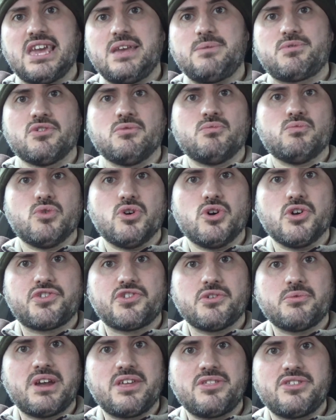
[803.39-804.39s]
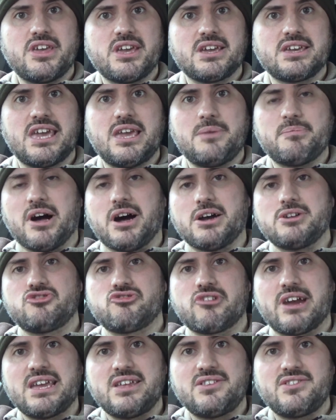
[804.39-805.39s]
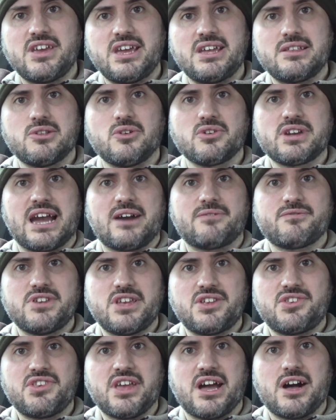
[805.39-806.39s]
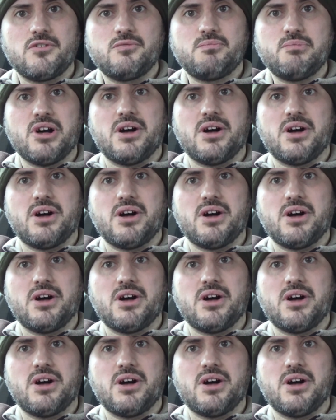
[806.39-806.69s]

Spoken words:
keep some water with you, keep hydrated, look after yourself.